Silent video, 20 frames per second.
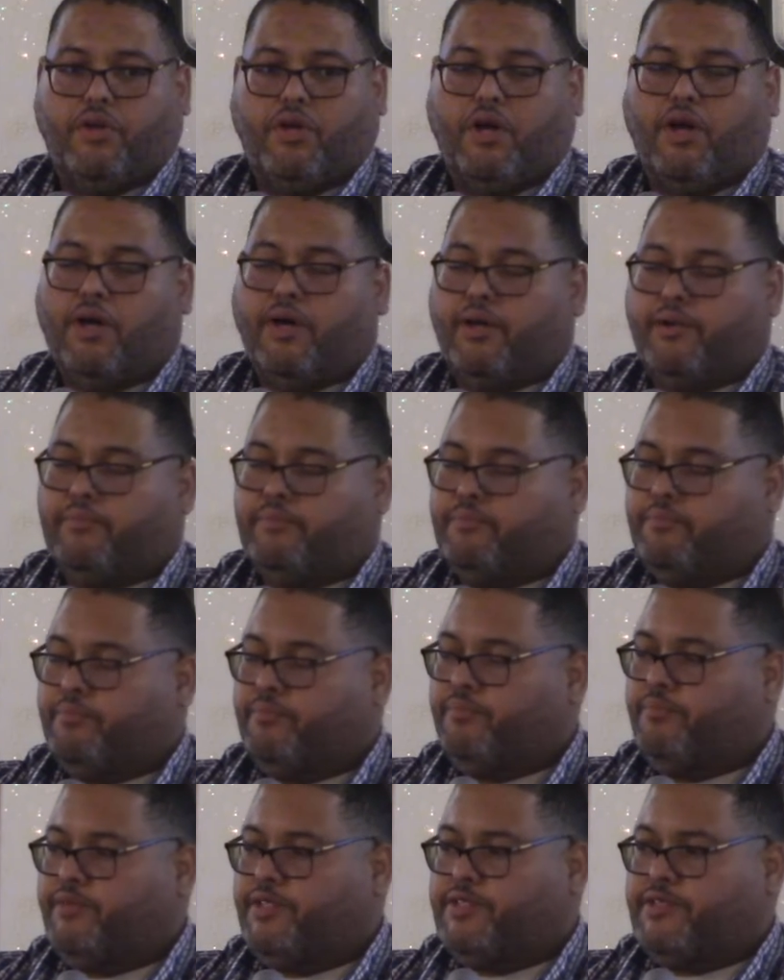Um,
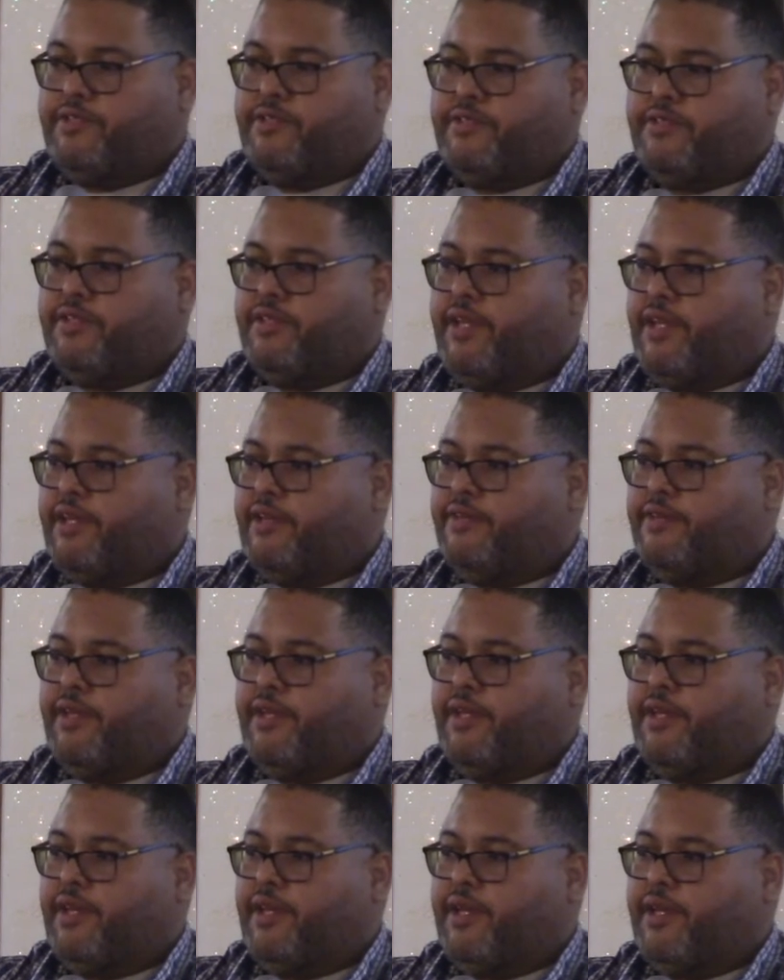this isn't
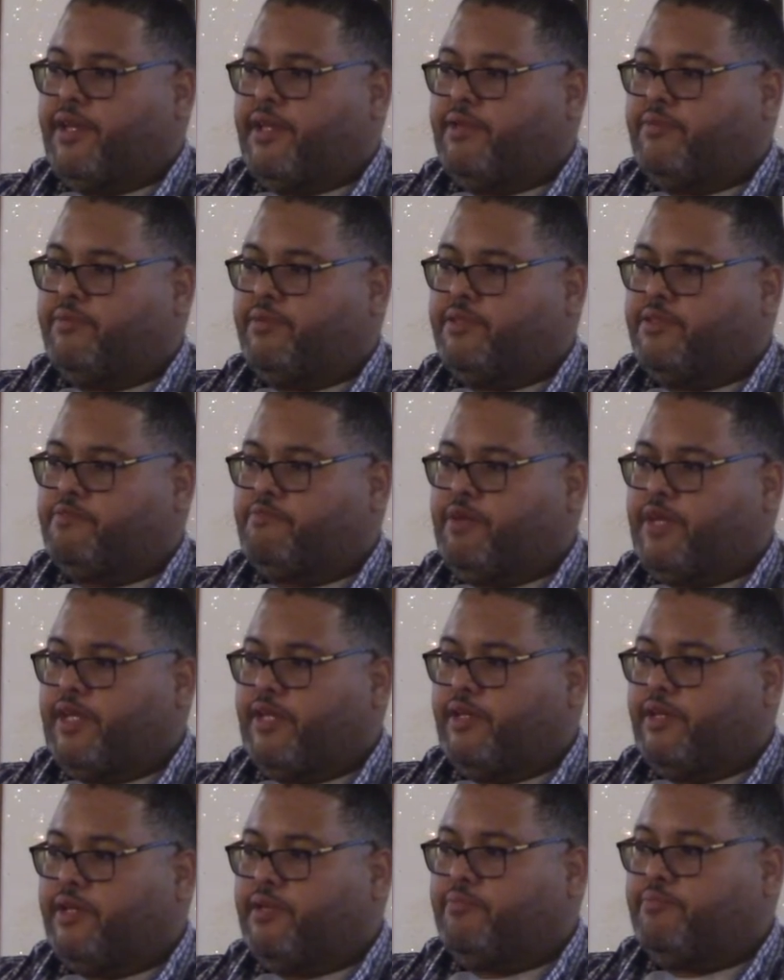anything that anyone has
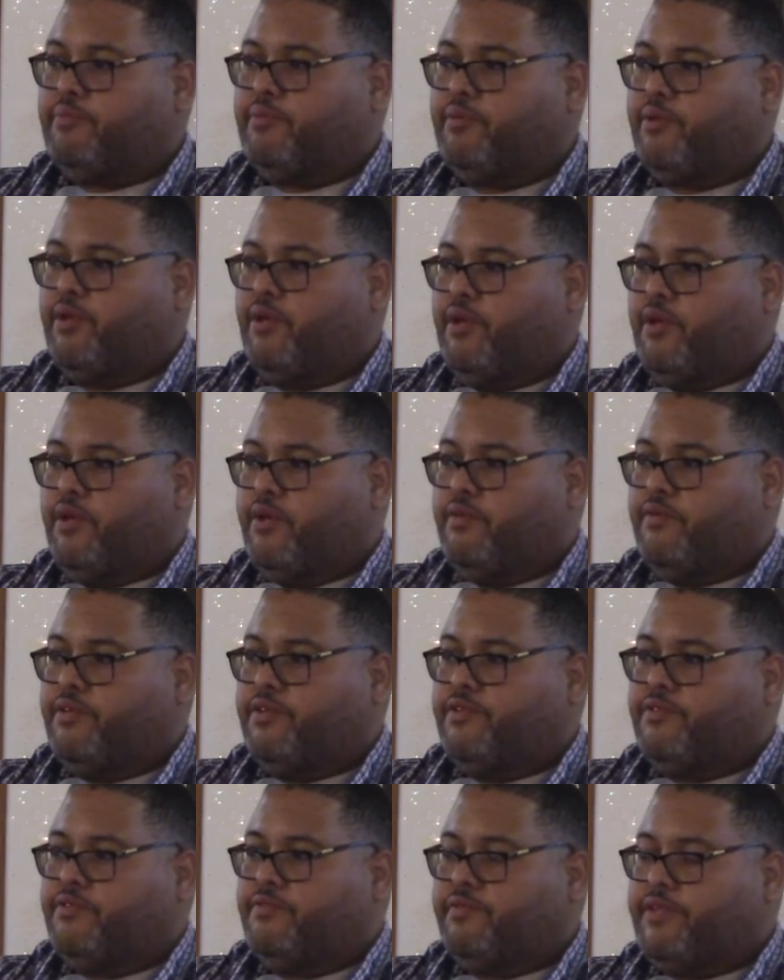made up.
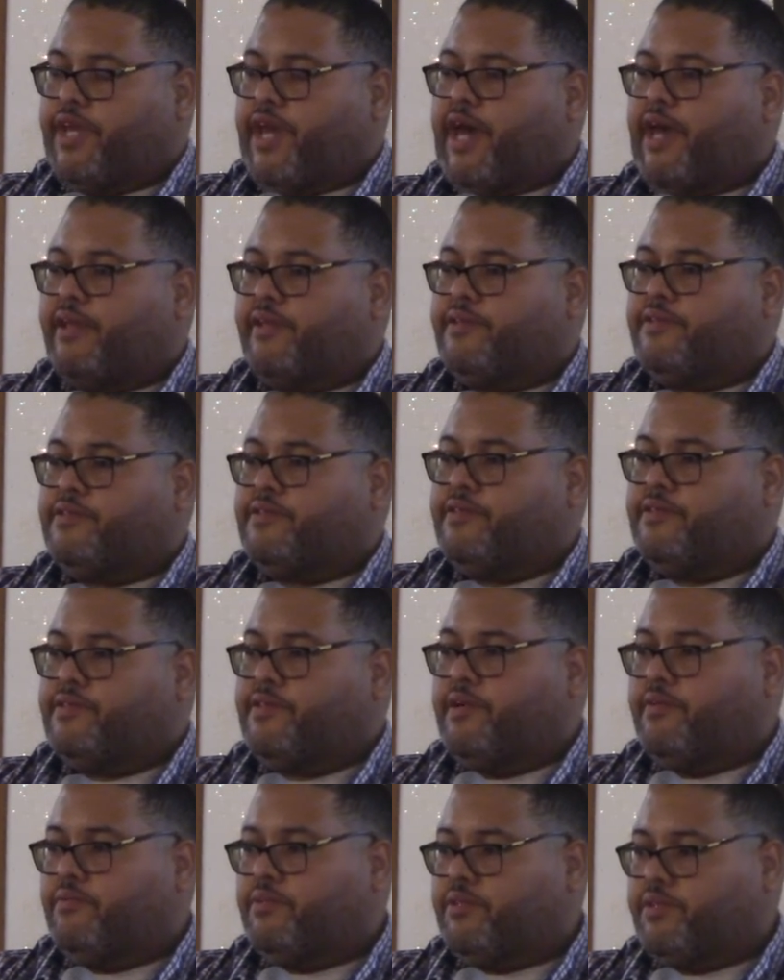These are realities
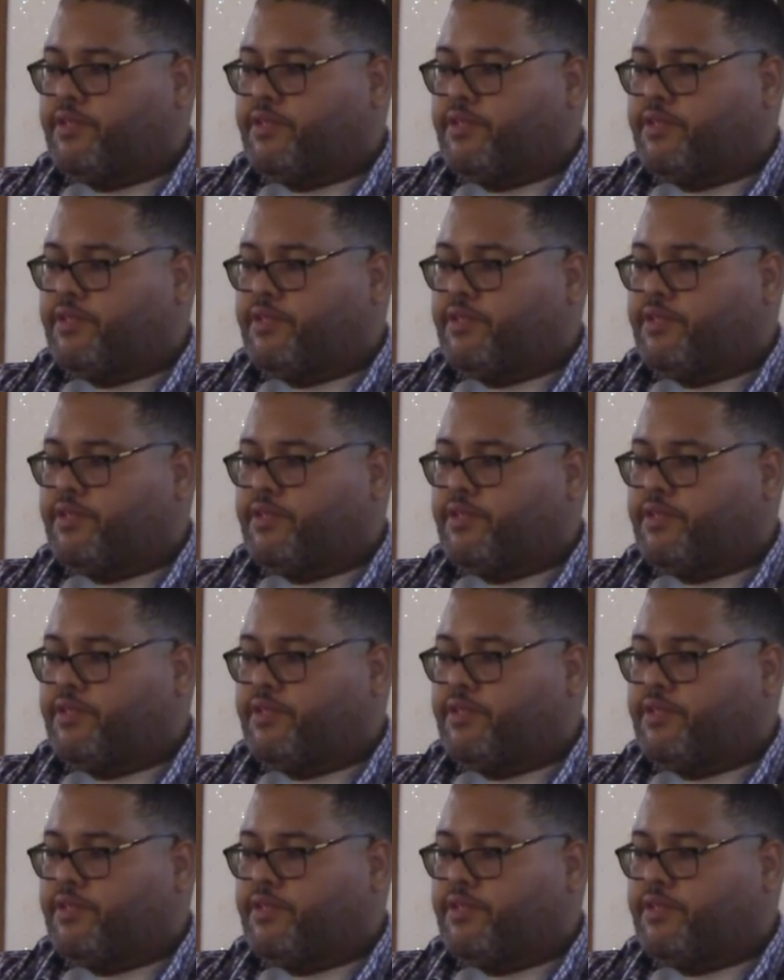that we're